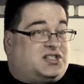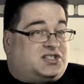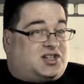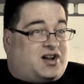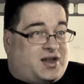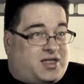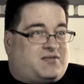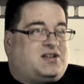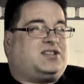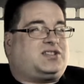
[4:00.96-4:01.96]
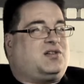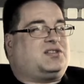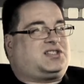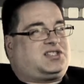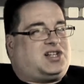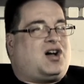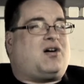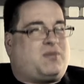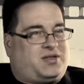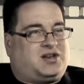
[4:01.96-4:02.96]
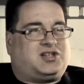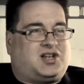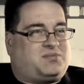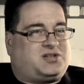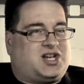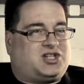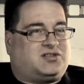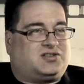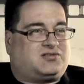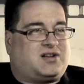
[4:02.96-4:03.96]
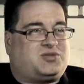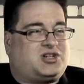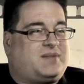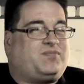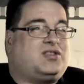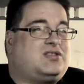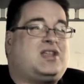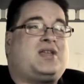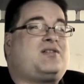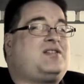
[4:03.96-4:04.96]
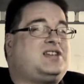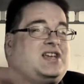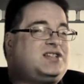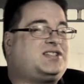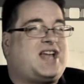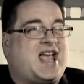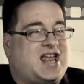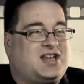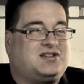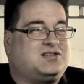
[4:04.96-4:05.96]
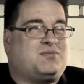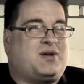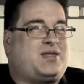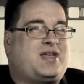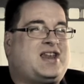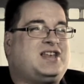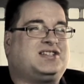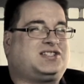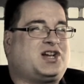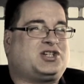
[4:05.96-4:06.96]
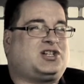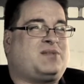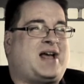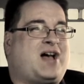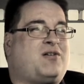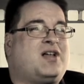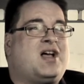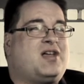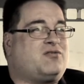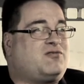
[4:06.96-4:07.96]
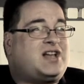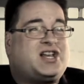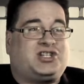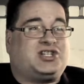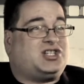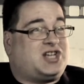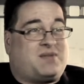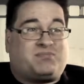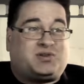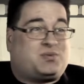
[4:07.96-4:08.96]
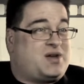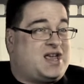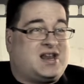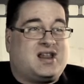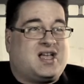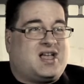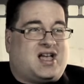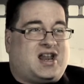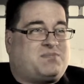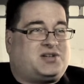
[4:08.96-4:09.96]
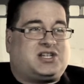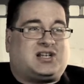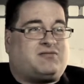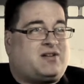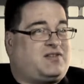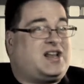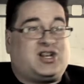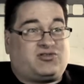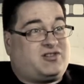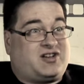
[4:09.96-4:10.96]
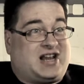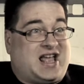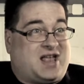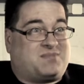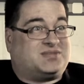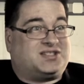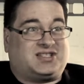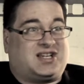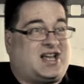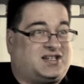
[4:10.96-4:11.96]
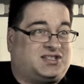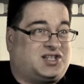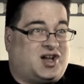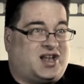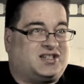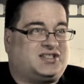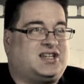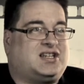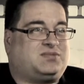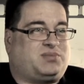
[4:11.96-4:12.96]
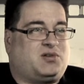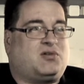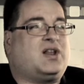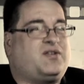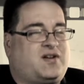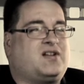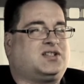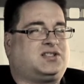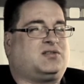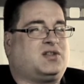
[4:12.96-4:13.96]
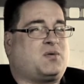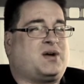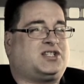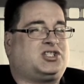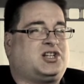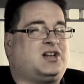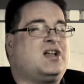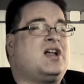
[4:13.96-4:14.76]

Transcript: design theory does not start with an interpretation of Scripture, neither indeed does it end with any discussion about the relationship between any particular revelatory claims and science. It is purely focused on the question,